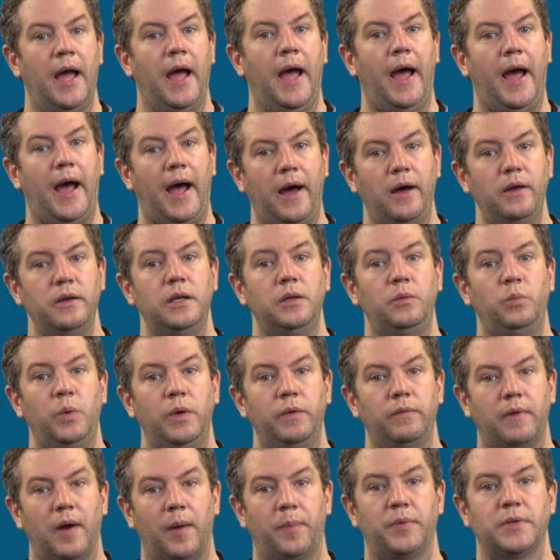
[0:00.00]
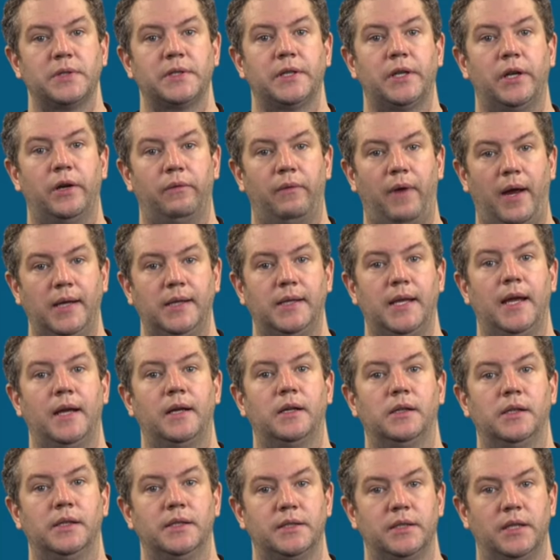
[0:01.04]
how did we represent a
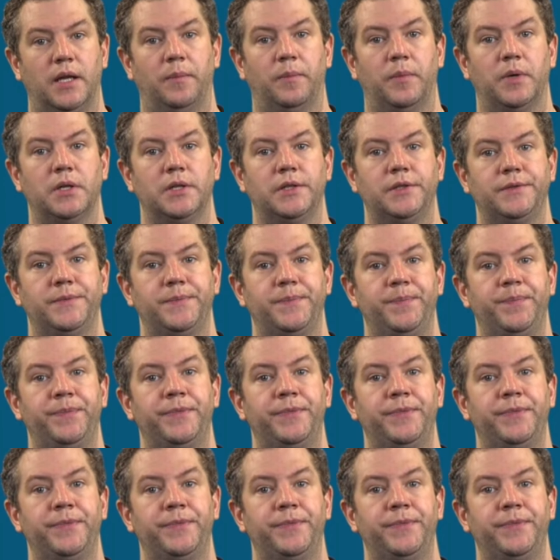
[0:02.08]
rectangle as numbers?